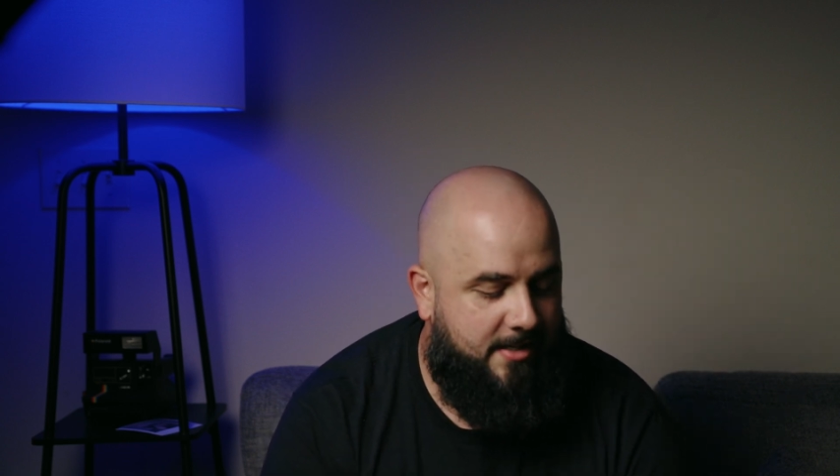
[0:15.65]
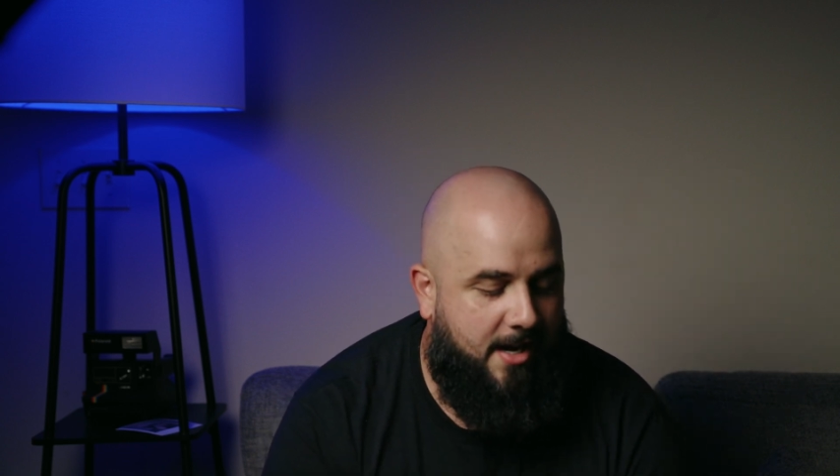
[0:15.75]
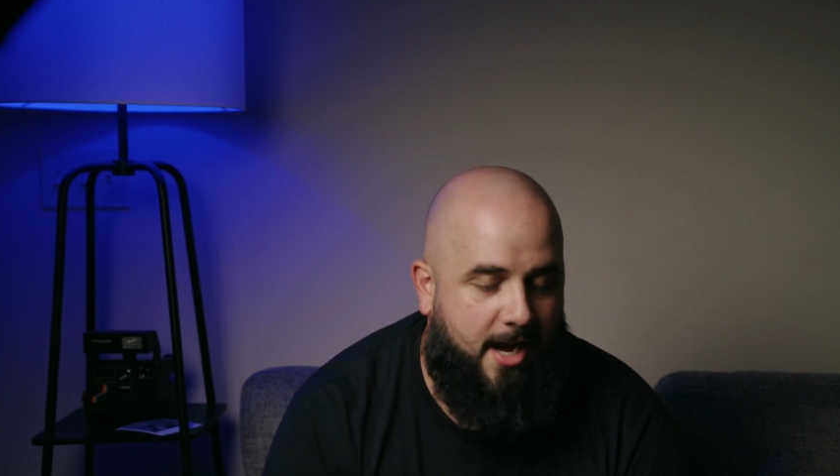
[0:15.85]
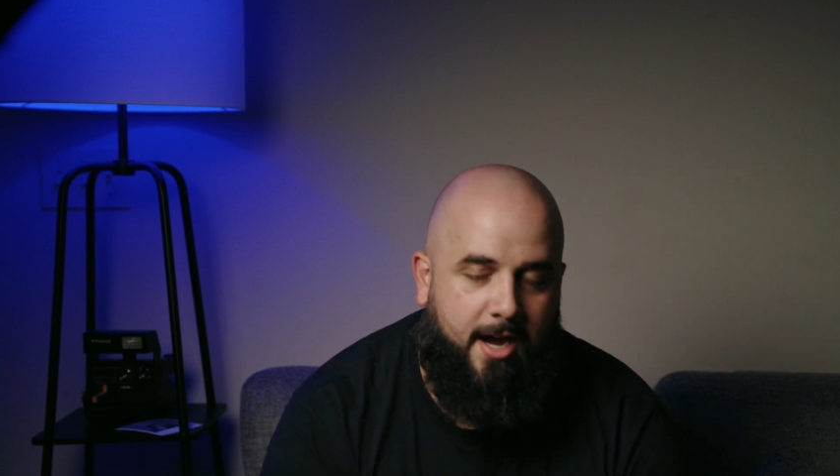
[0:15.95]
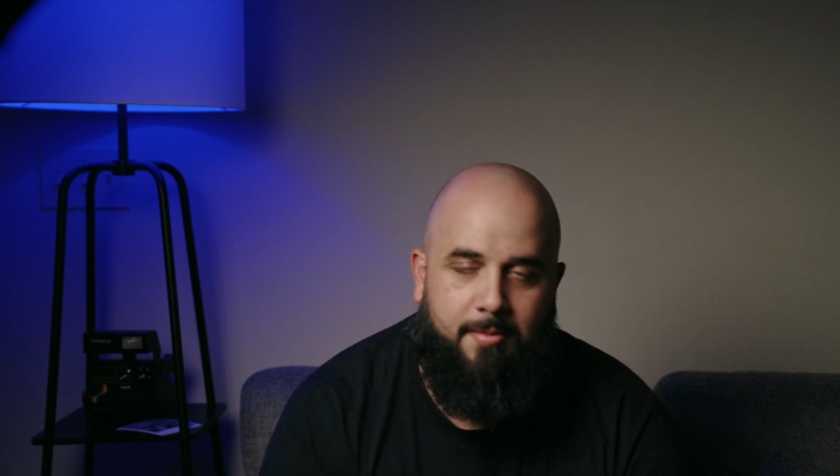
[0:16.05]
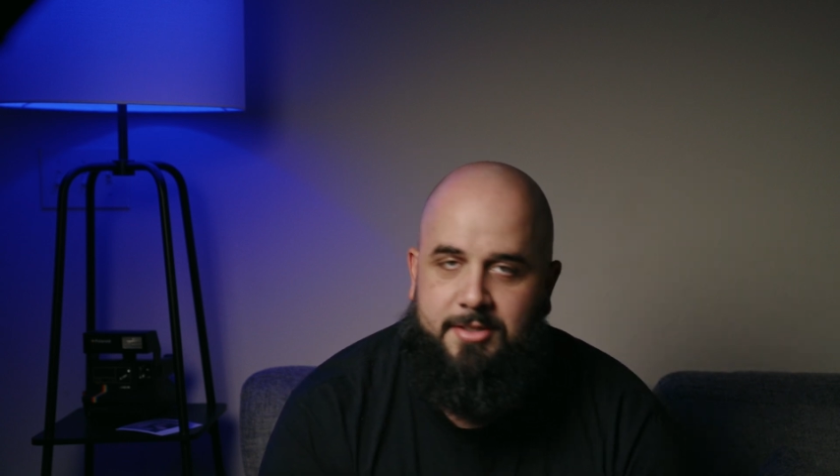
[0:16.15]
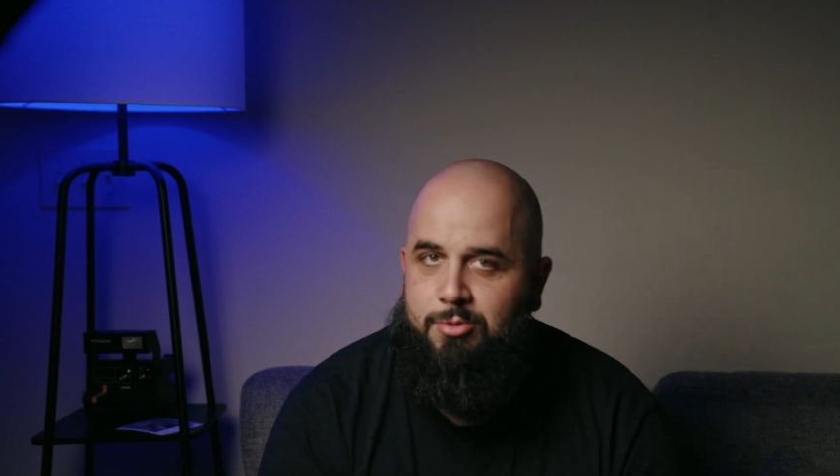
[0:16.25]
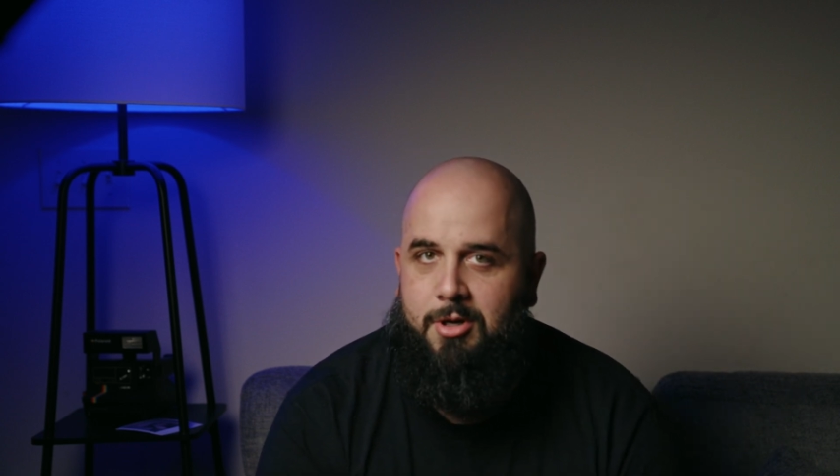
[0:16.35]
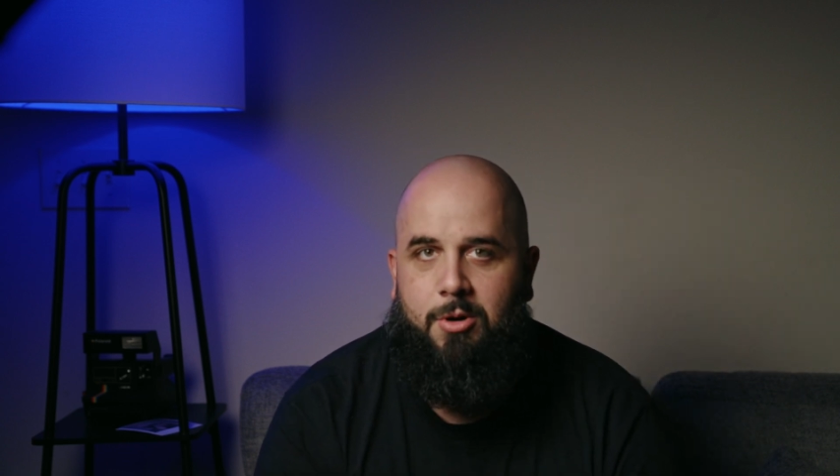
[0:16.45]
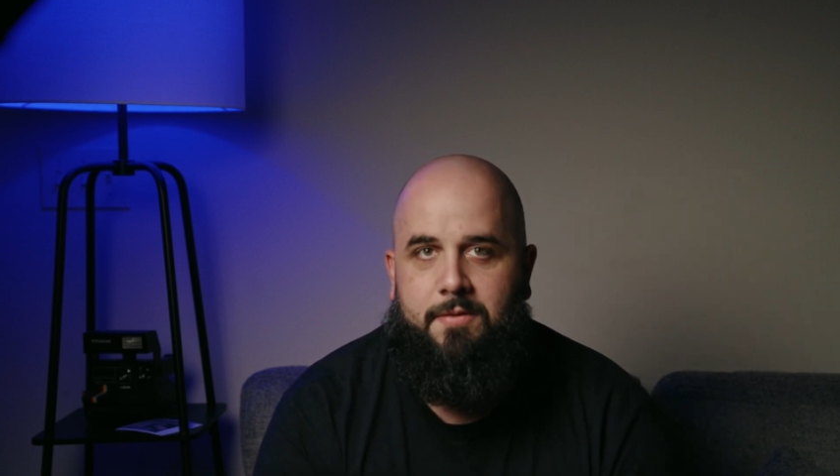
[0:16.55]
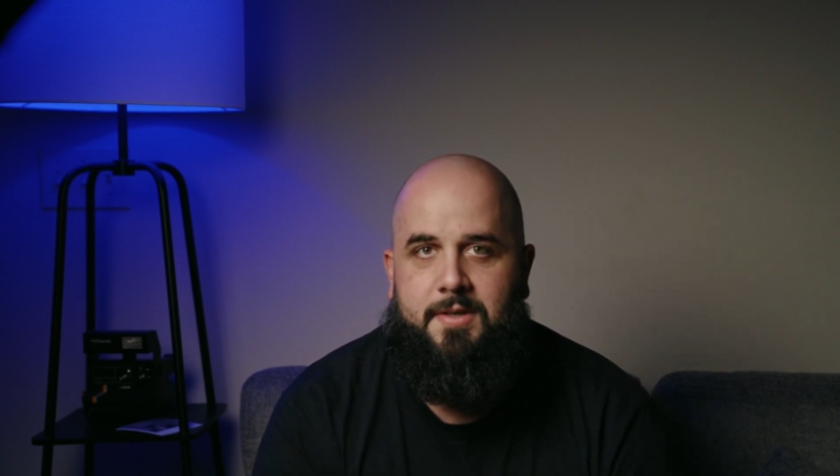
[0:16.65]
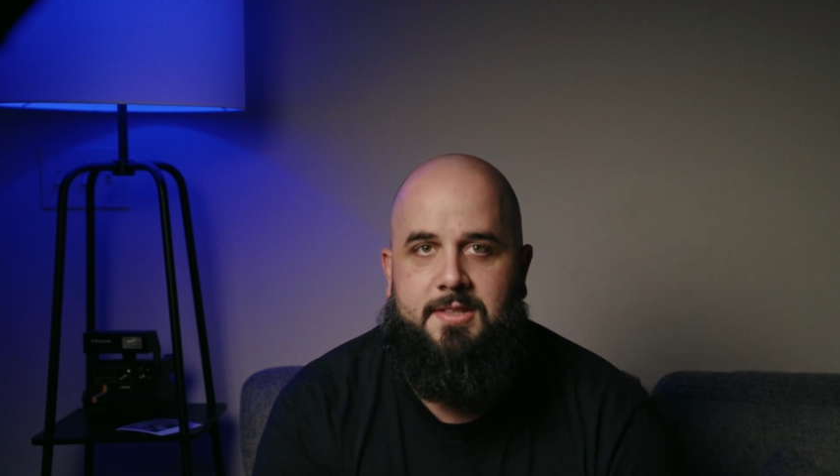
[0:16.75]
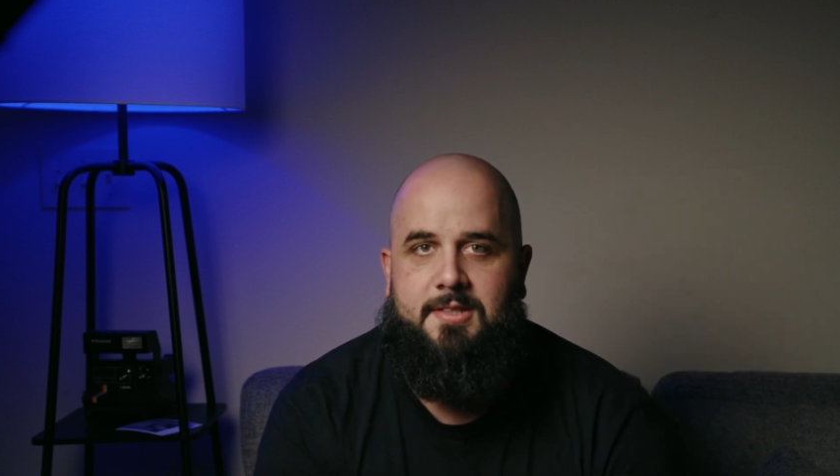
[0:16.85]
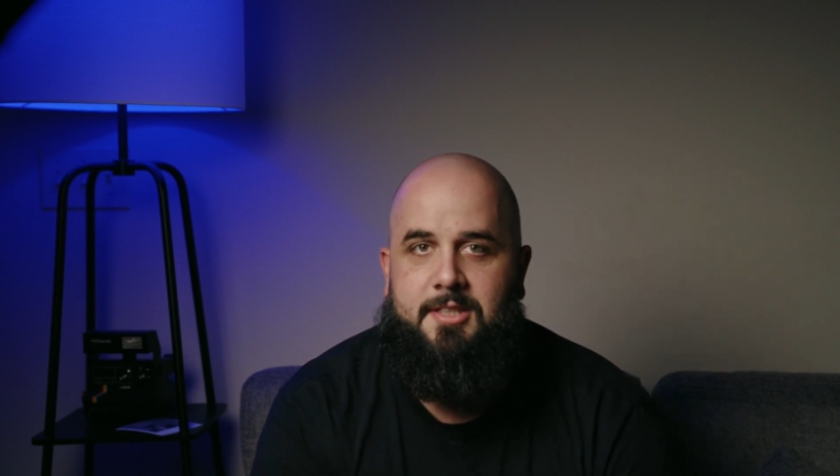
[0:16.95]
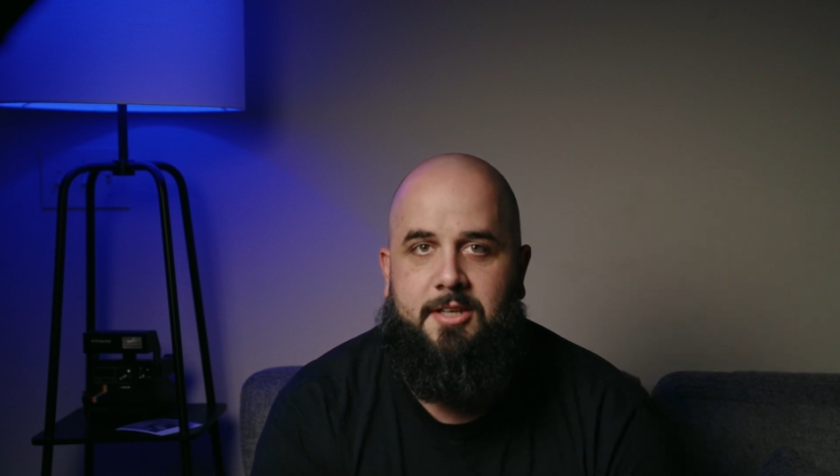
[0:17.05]
It's well worth it.
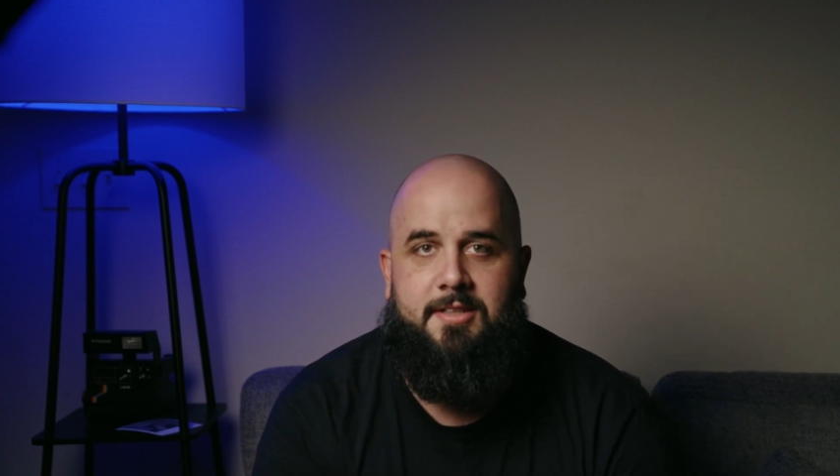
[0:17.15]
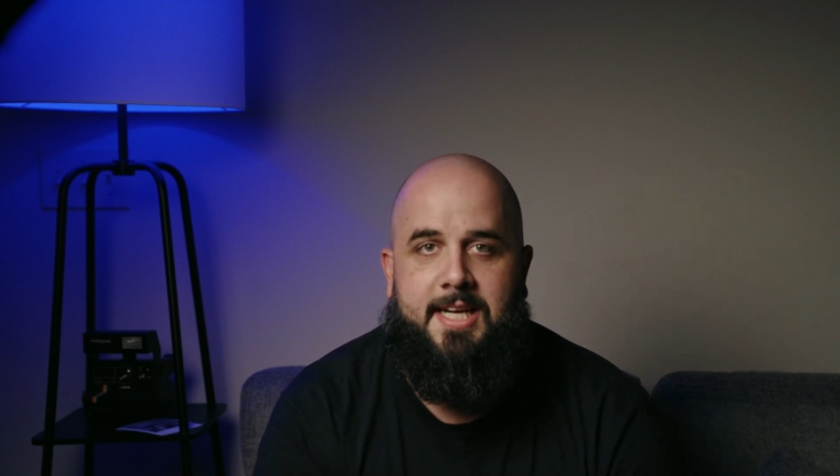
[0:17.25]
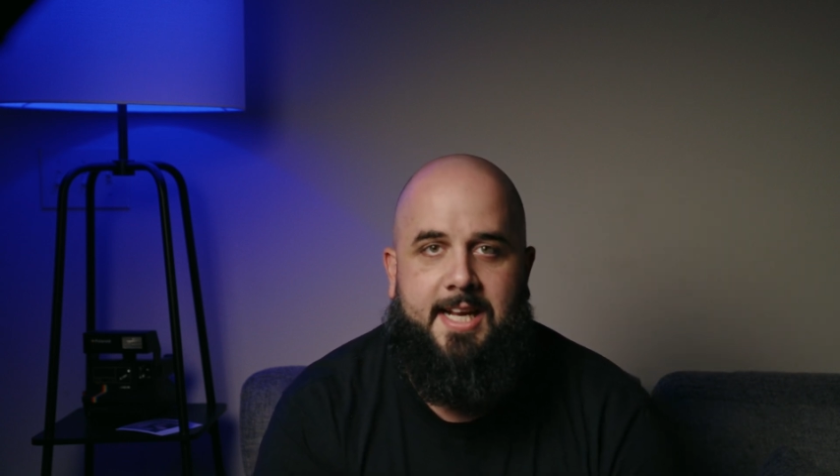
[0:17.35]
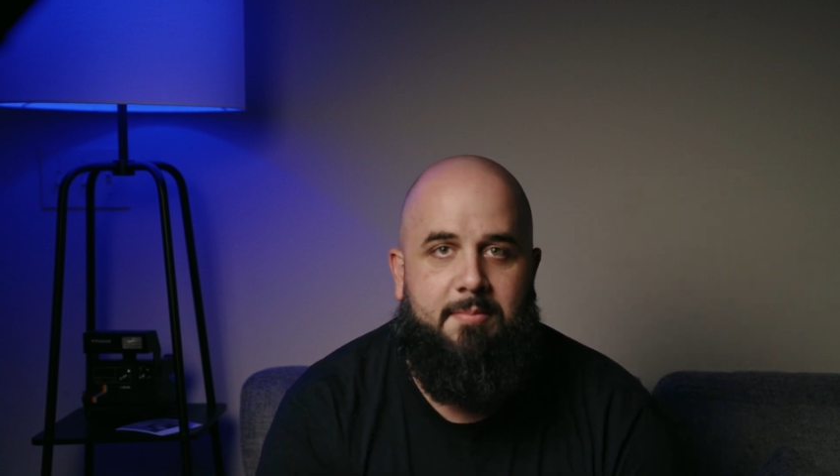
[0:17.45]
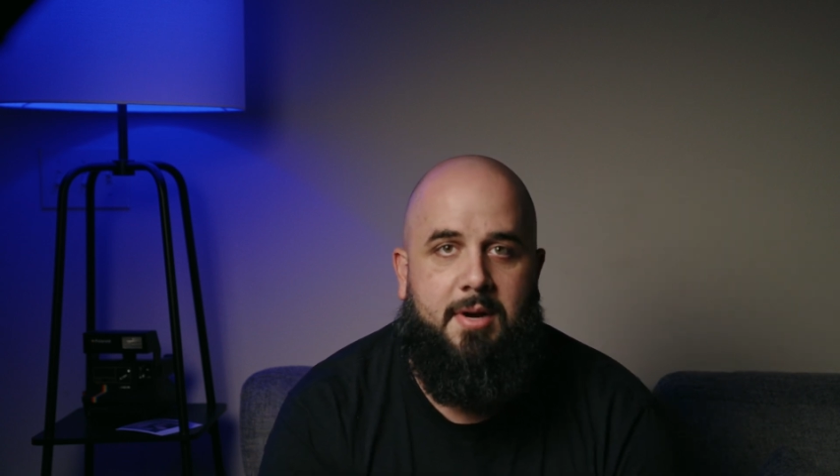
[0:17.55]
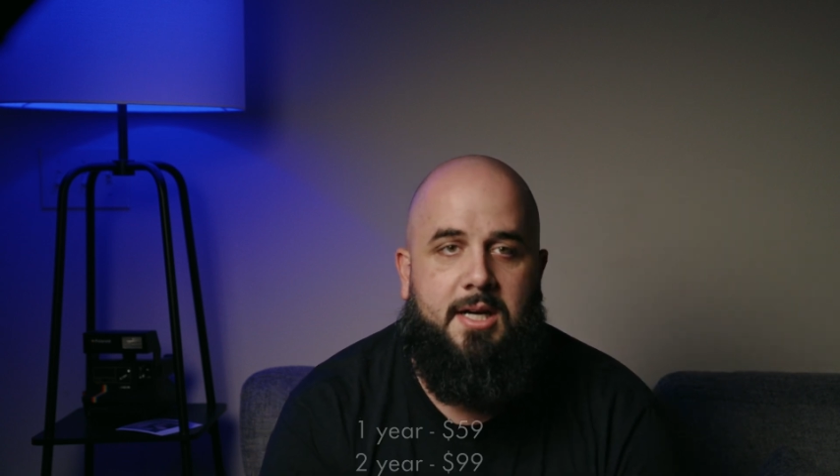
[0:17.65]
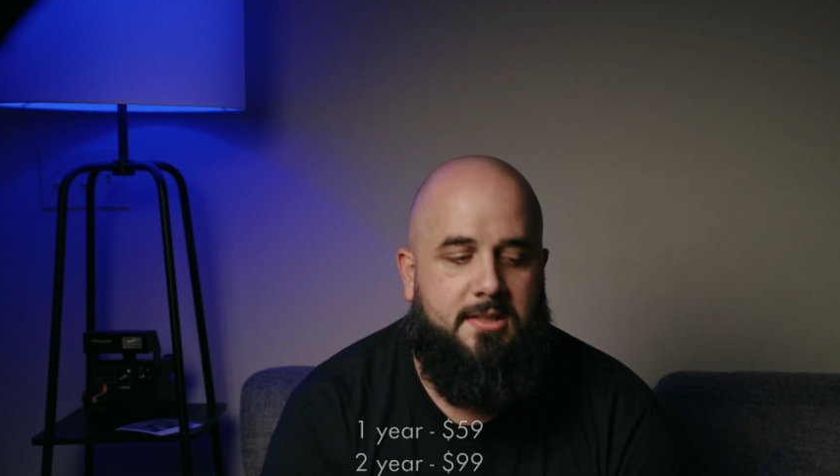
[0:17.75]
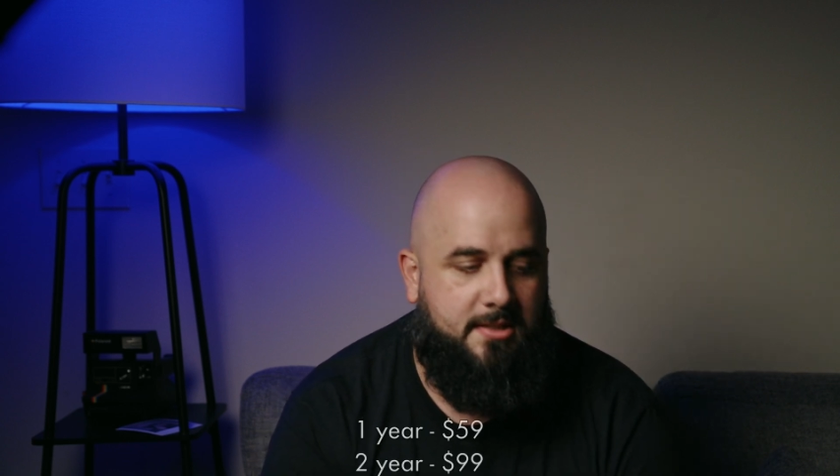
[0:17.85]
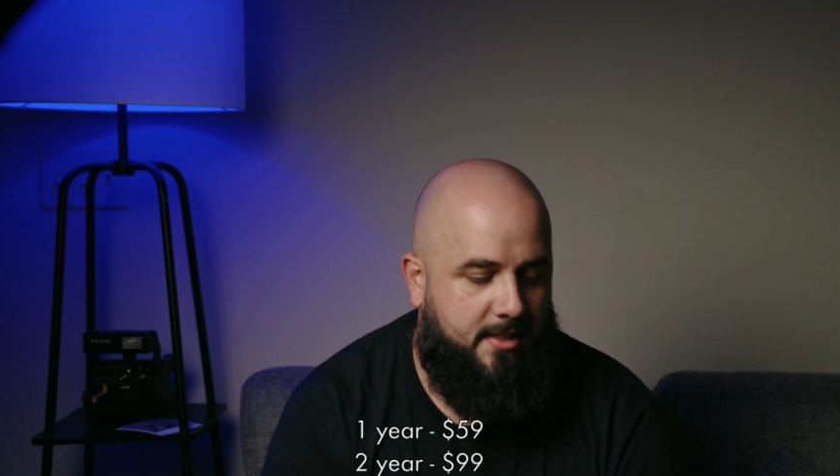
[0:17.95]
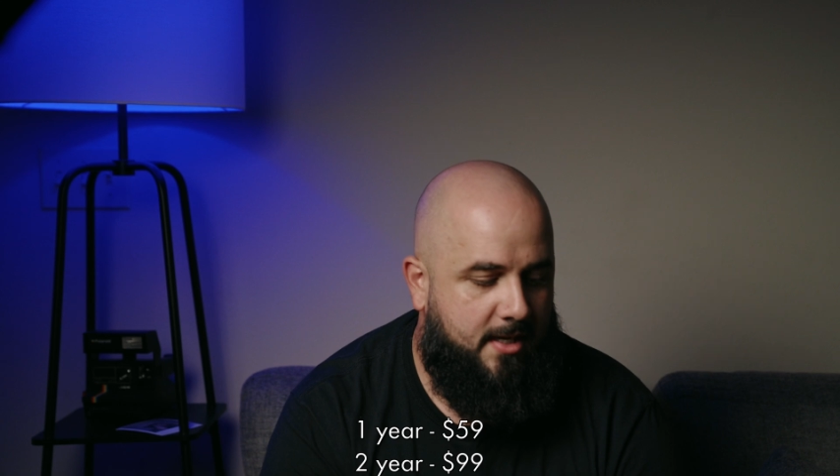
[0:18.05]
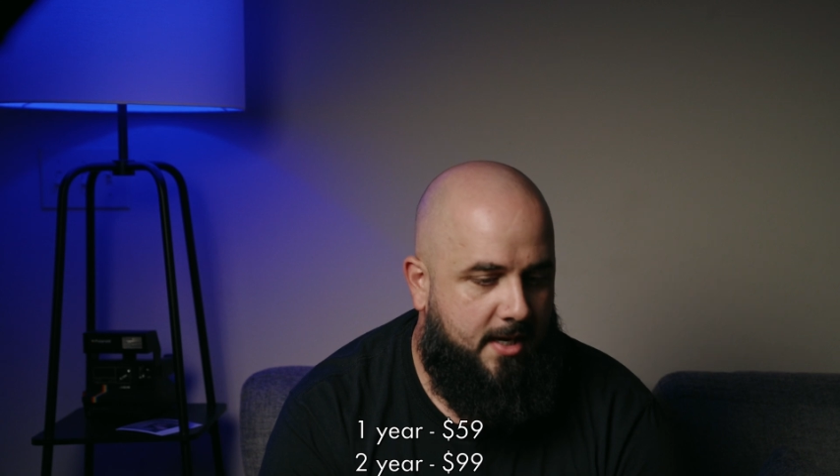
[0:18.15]
It's 99 bucks.